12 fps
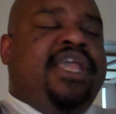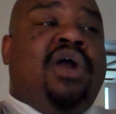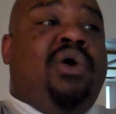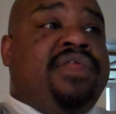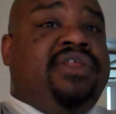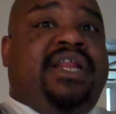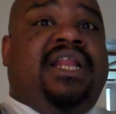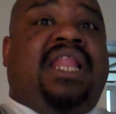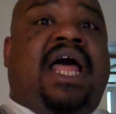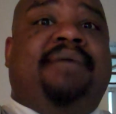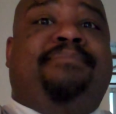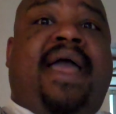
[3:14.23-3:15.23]
you know, other than
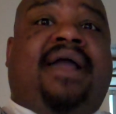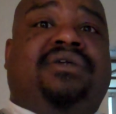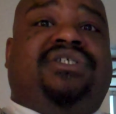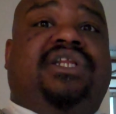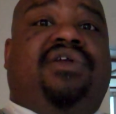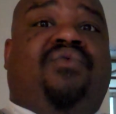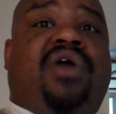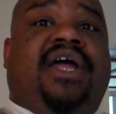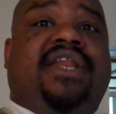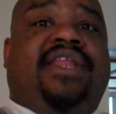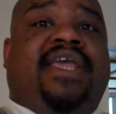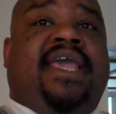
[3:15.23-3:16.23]
linebackers in the
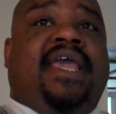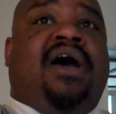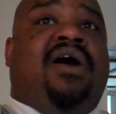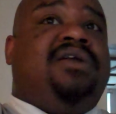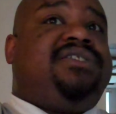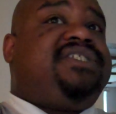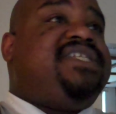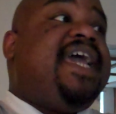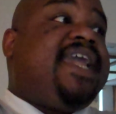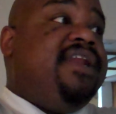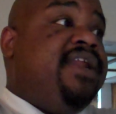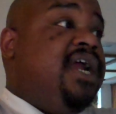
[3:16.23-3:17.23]
run D, our
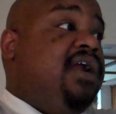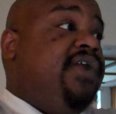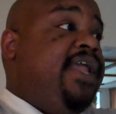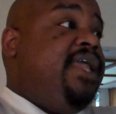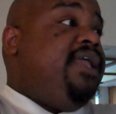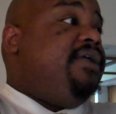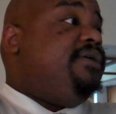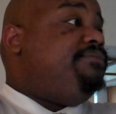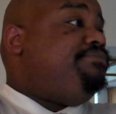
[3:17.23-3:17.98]
secondary,